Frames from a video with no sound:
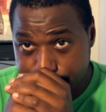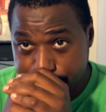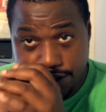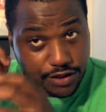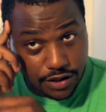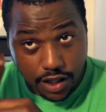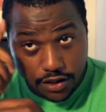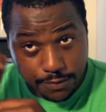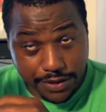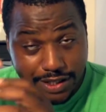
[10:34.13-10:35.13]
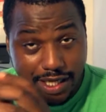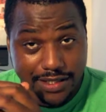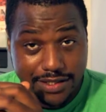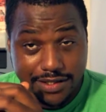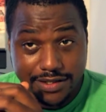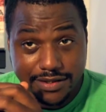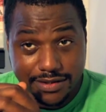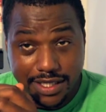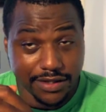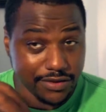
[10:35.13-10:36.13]
But you should also be conscious
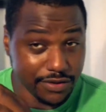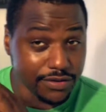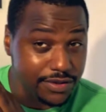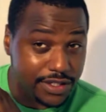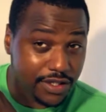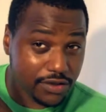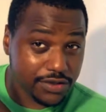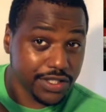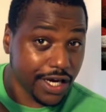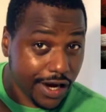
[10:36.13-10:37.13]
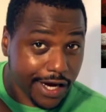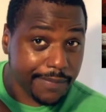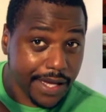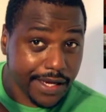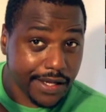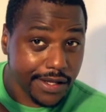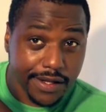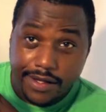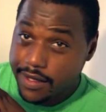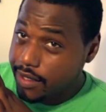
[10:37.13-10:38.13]
that usually those scary men
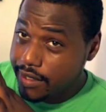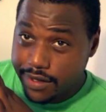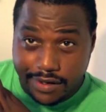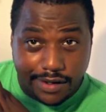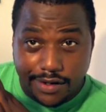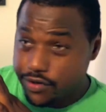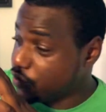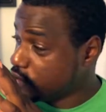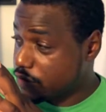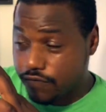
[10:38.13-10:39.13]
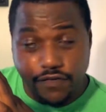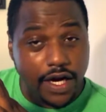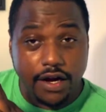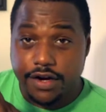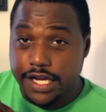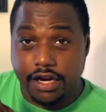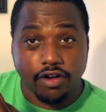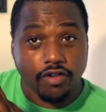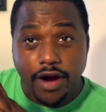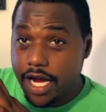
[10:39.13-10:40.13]
do some very
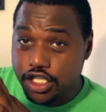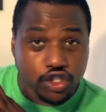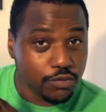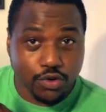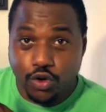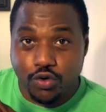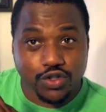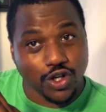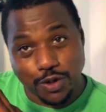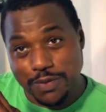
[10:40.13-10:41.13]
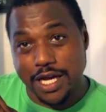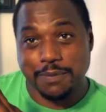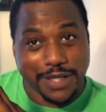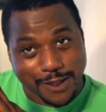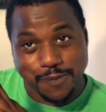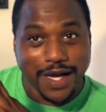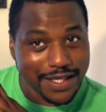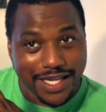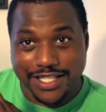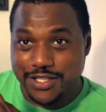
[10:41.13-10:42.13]
irrational moves. So you better be expecting
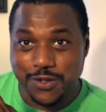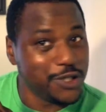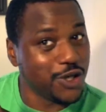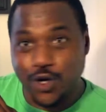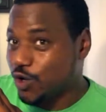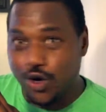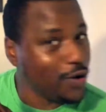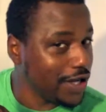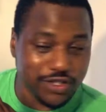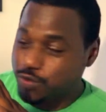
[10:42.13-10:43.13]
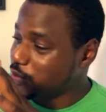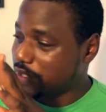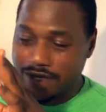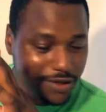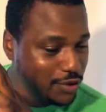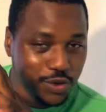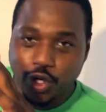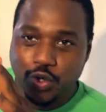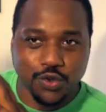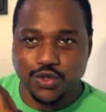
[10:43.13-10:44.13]
that too. He gonna go at you with a who
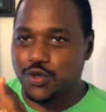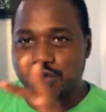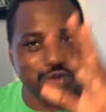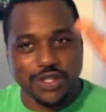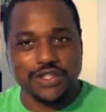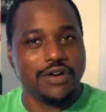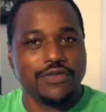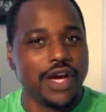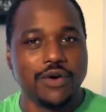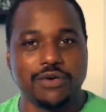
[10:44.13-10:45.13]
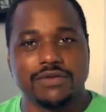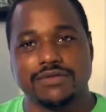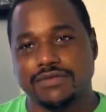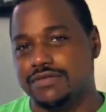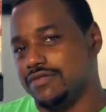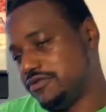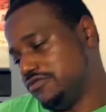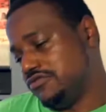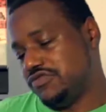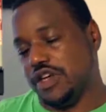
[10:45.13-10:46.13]
knows. Or you don't know.
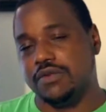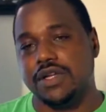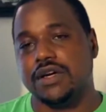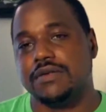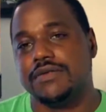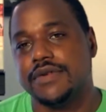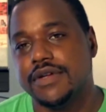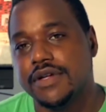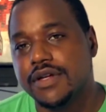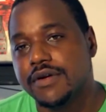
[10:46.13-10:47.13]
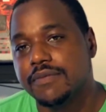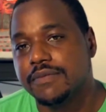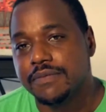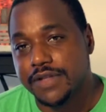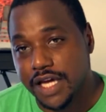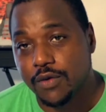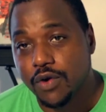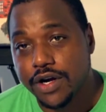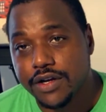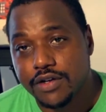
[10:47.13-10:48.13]
Don't know. But that
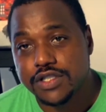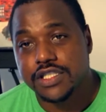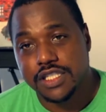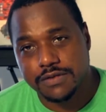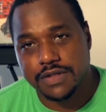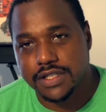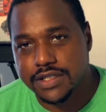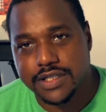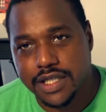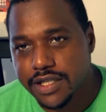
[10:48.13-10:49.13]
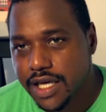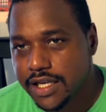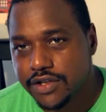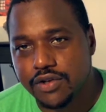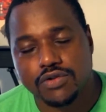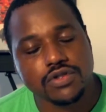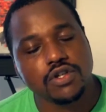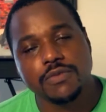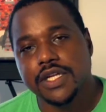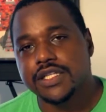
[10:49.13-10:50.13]
warrior knows because you done seen that dude
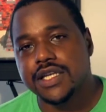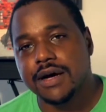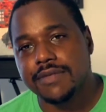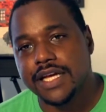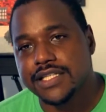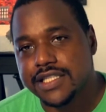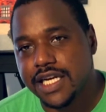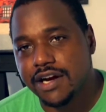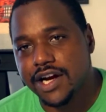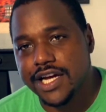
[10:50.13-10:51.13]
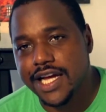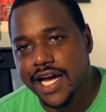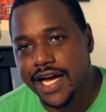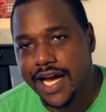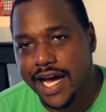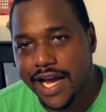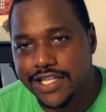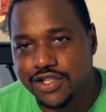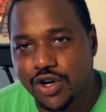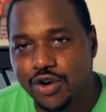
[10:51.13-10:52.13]
too many times. That scary guy, how
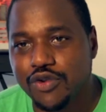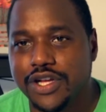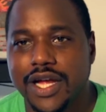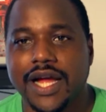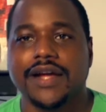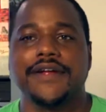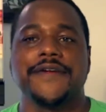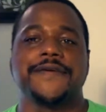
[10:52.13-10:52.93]
he's gonna react.